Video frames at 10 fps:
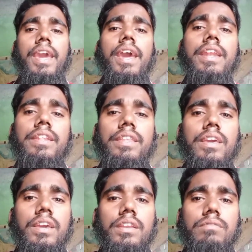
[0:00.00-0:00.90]
And
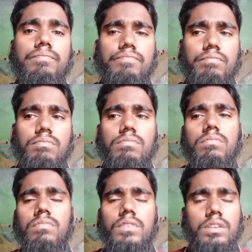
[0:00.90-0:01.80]
then
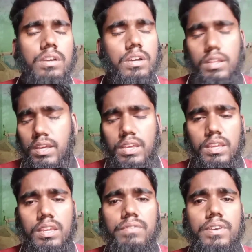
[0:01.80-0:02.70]
uh,
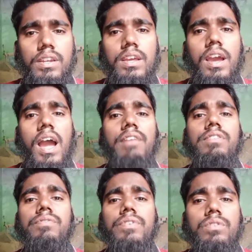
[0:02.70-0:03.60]
even
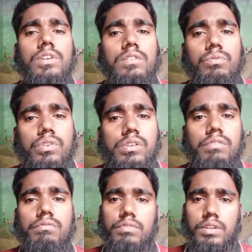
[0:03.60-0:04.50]
after few days we
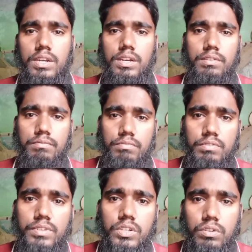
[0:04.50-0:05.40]
are
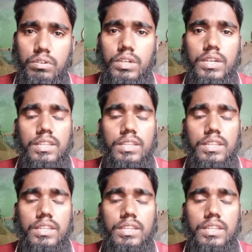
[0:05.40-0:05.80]
revision.